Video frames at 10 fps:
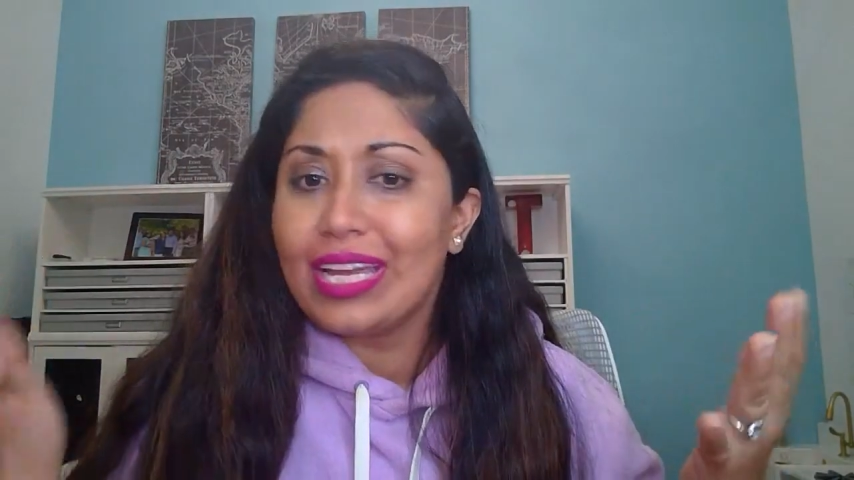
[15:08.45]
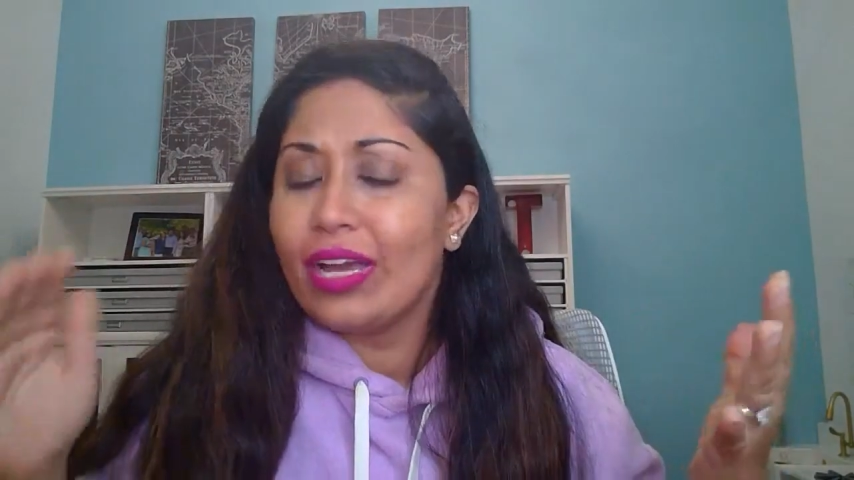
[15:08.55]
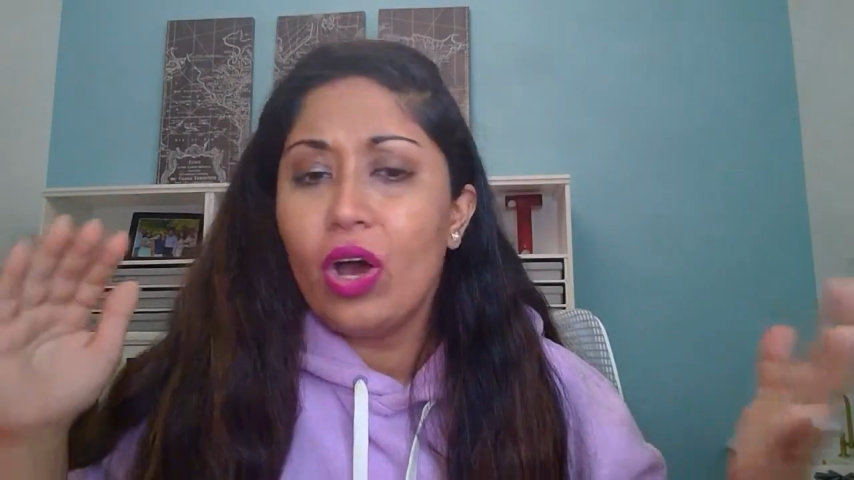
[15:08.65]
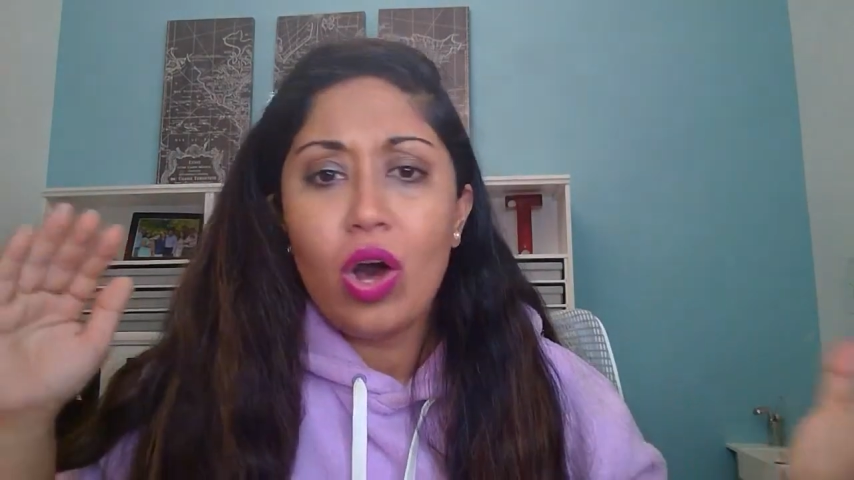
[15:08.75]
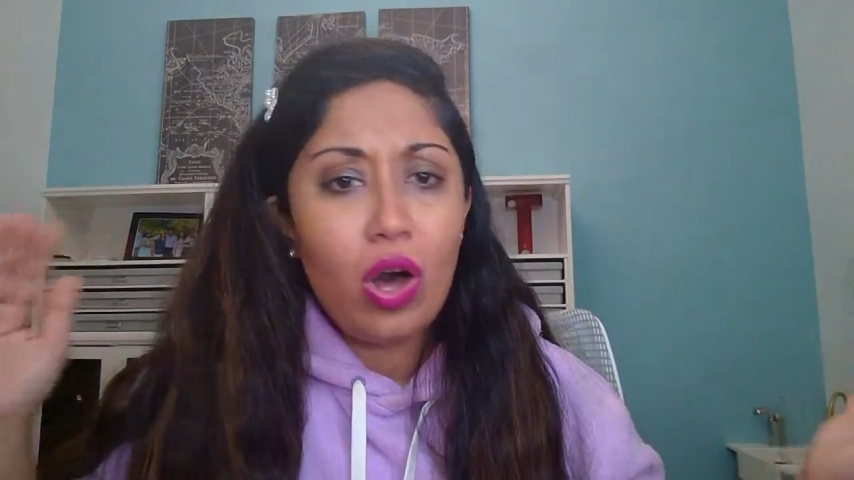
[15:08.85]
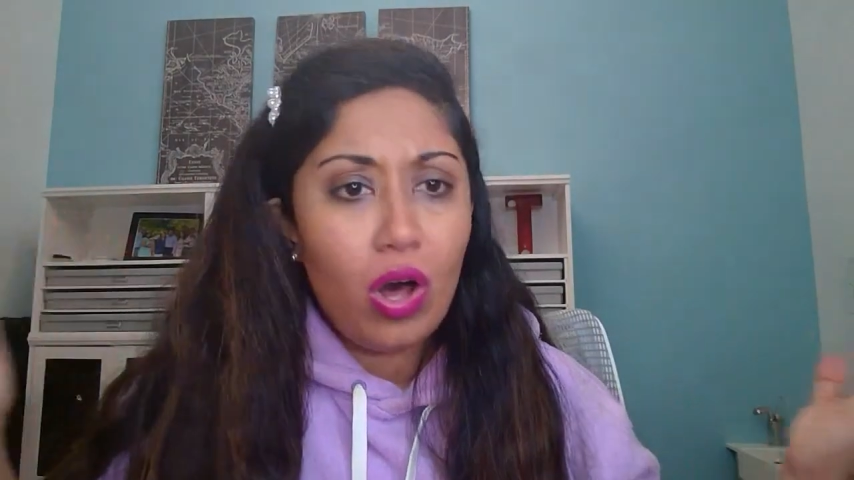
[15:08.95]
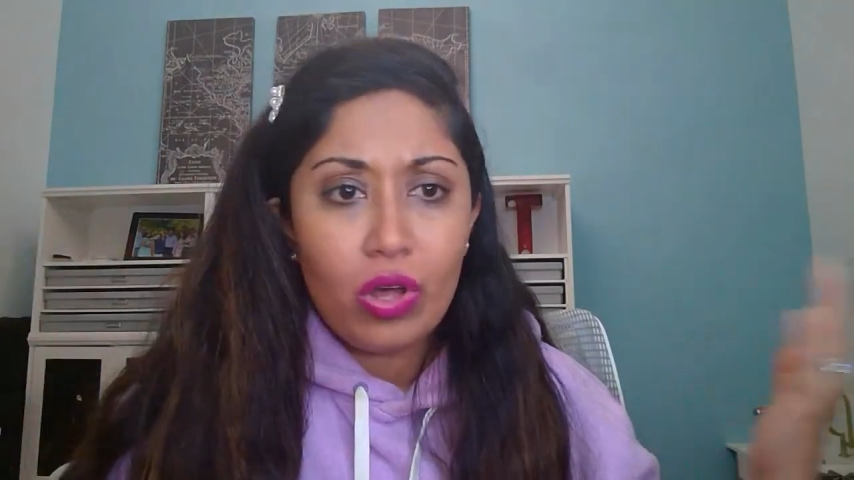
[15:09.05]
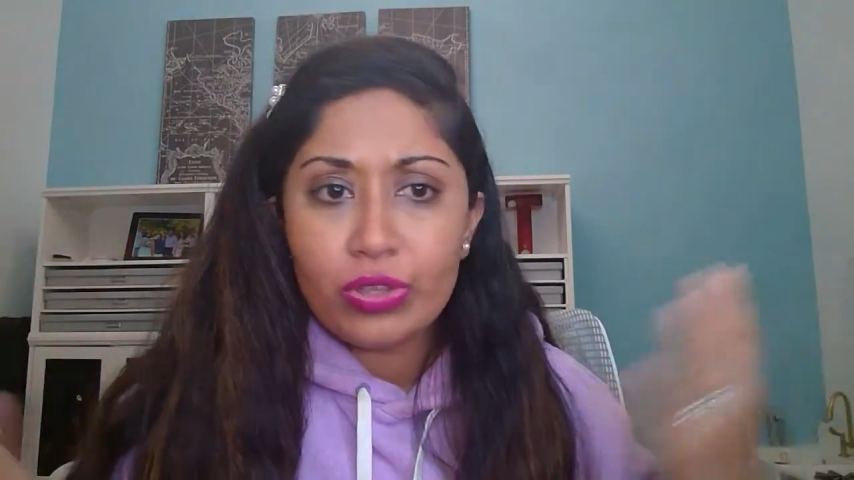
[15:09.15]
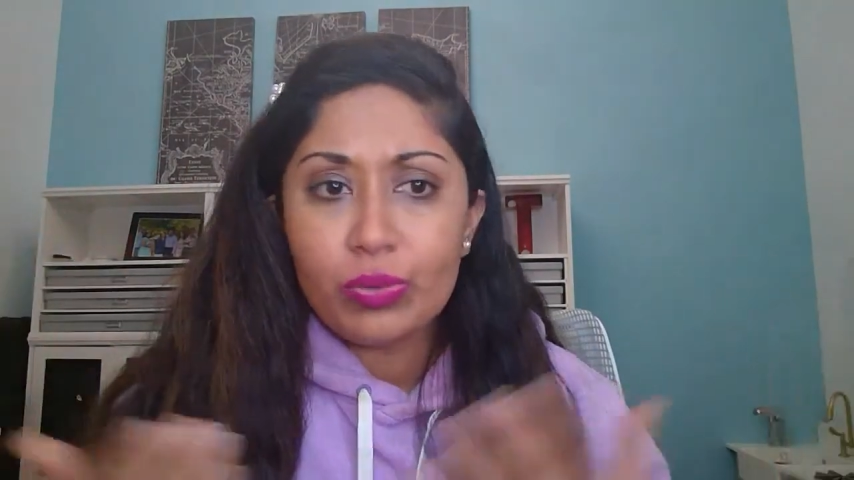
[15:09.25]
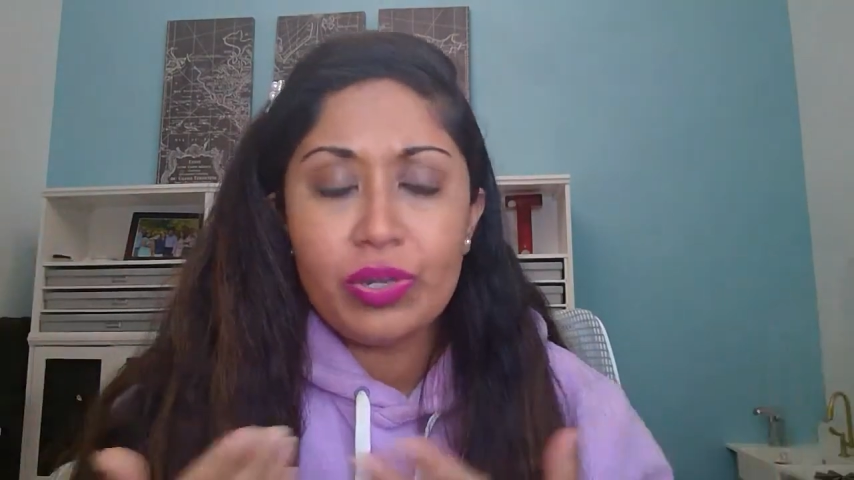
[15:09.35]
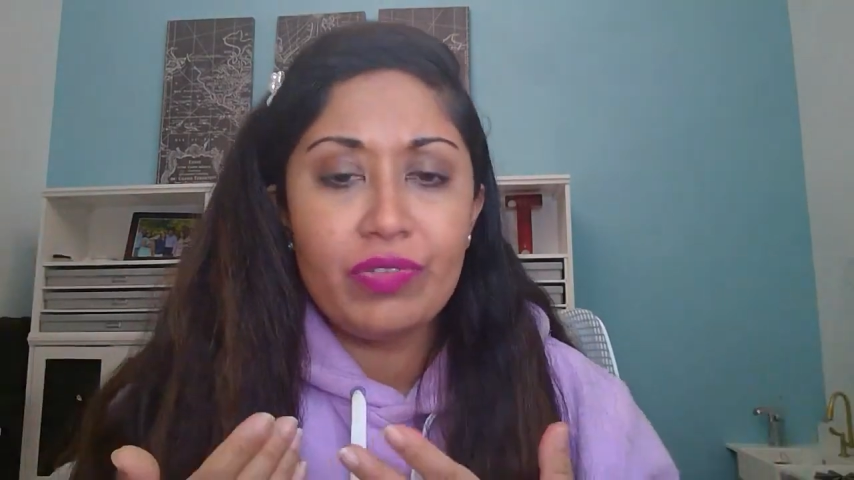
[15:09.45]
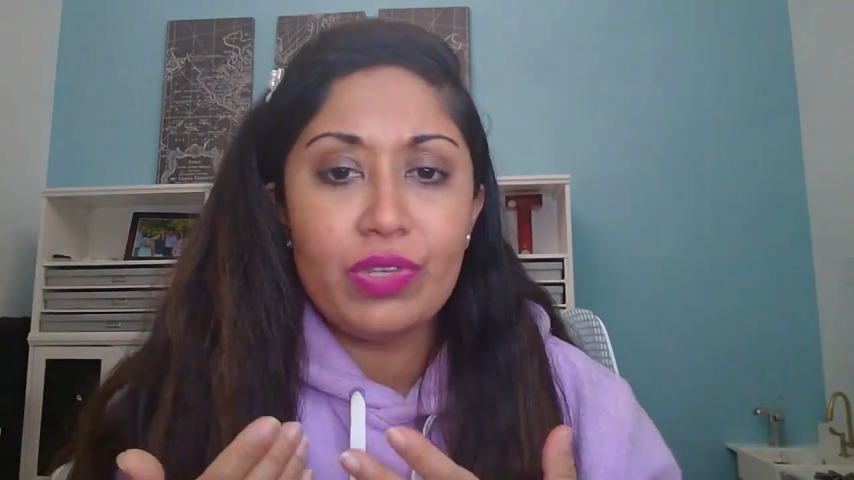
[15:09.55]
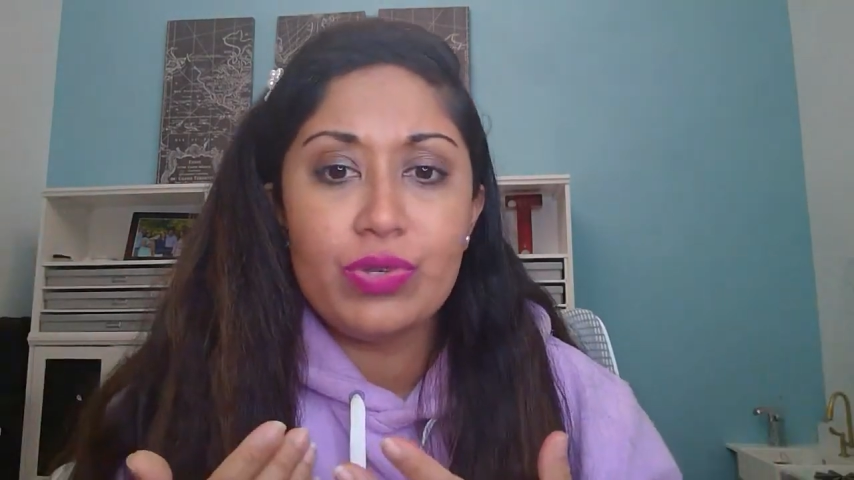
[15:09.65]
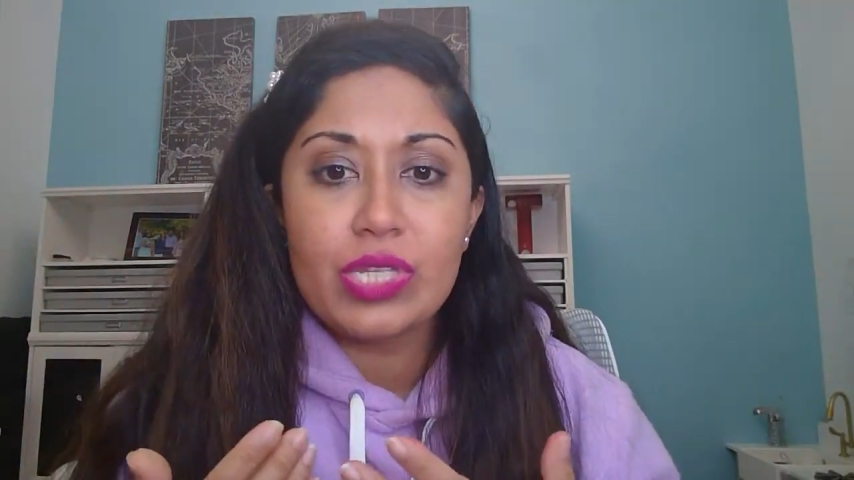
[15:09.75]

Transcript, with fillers: Like all three of those